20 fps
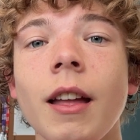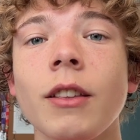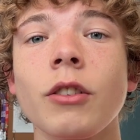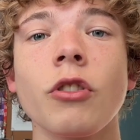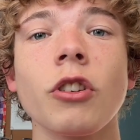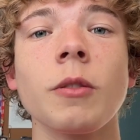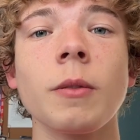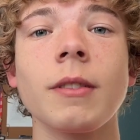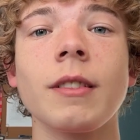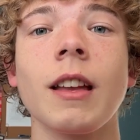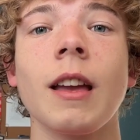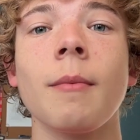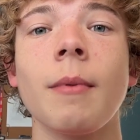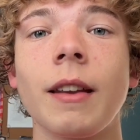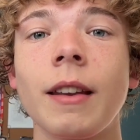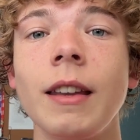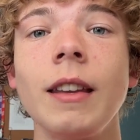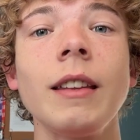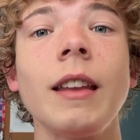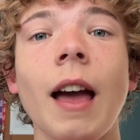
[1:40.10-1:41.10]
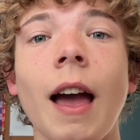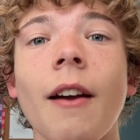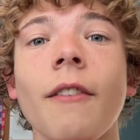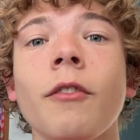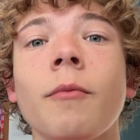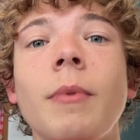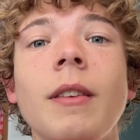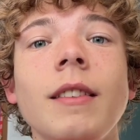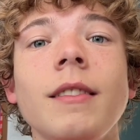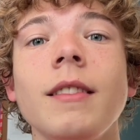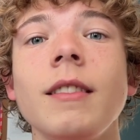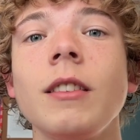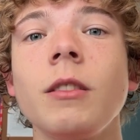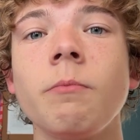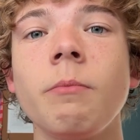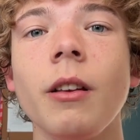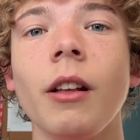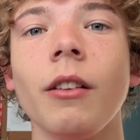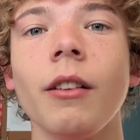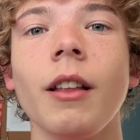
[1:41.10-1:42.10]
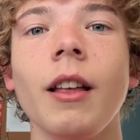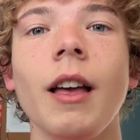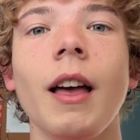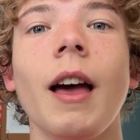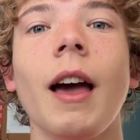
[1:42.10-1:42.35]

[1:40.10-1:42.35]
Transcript: Christmas time. I need to have PCs built.